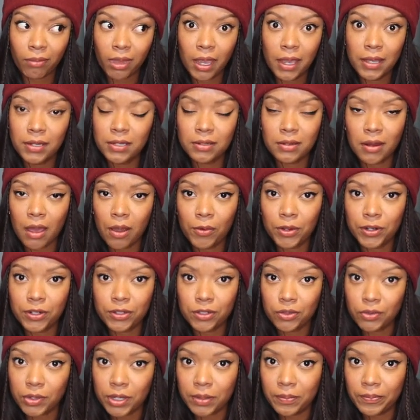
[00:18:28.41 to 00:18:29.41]
I did not want to
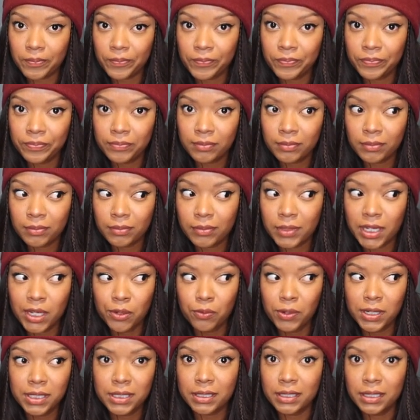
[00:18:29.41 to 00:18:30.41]
do it. It
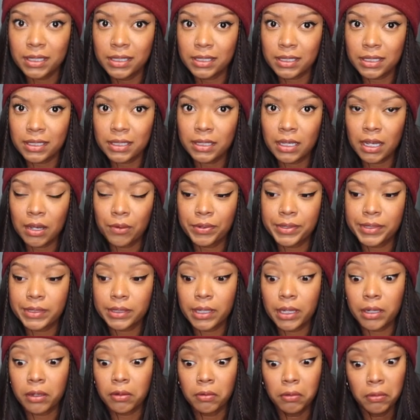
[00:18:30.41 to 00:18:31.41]
wasn't easy. I wasn't
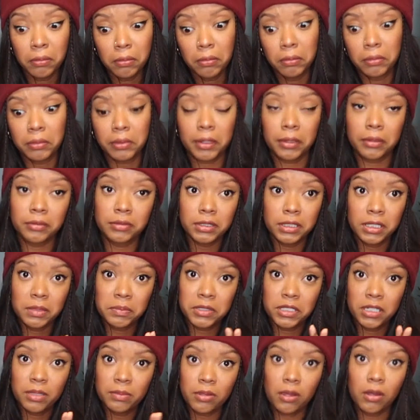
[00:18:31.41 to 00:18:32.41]
like, ooh, like snip,
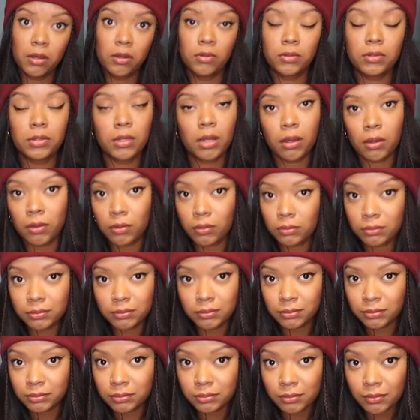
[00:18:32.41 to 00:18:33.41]
snip, ho. No.
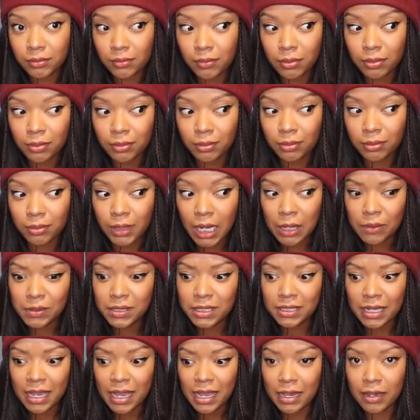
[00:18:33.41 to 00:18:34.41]
I was
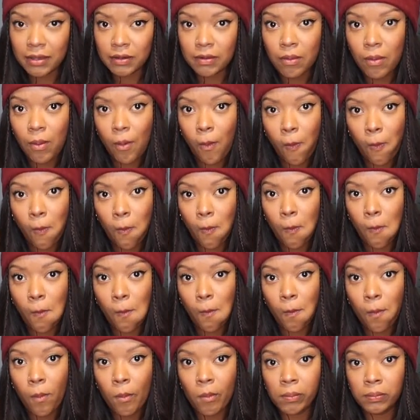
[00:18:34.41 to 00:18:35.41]
sad.
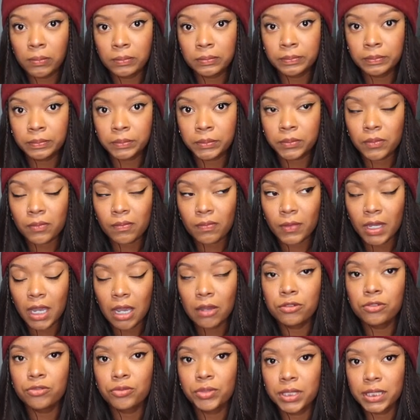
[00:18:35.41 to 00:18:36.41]
I
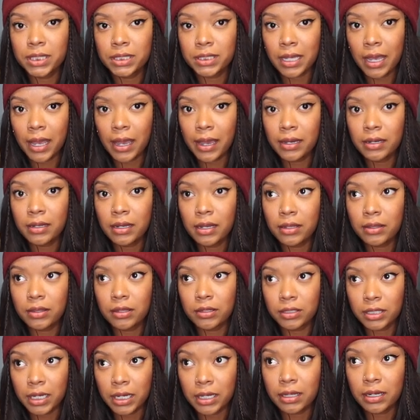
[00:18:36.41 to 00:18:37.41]
was really sad
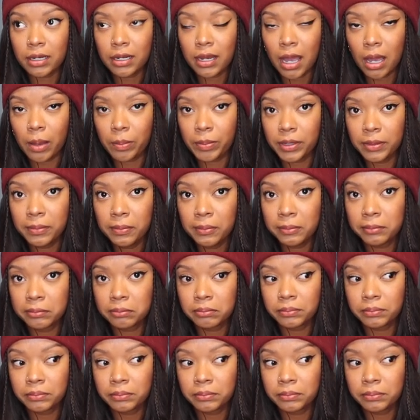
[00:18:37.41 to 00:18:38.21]
the day that it happened.